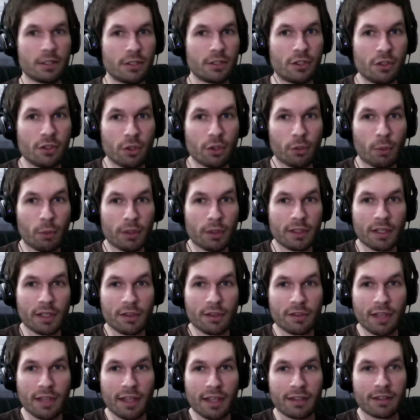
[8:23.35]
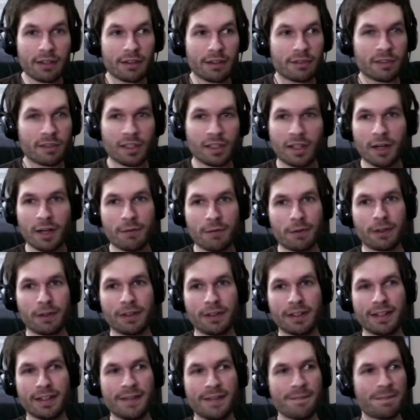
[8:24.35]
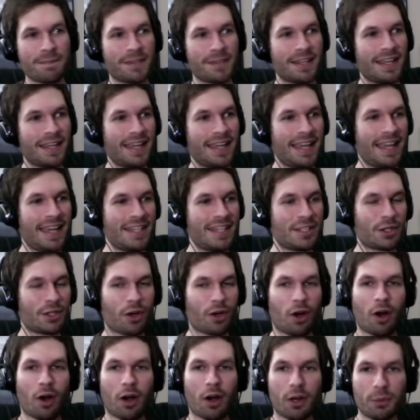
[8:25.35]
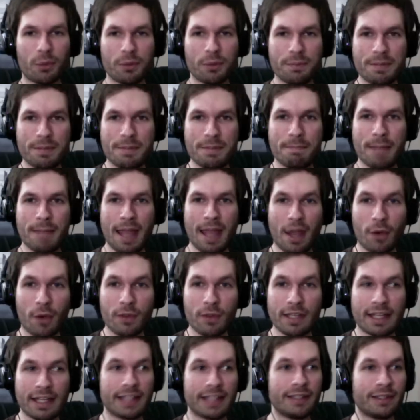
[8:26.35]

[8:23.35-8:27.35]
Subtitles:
You know, what the hell's that? Take cover. And your heart would be pounding.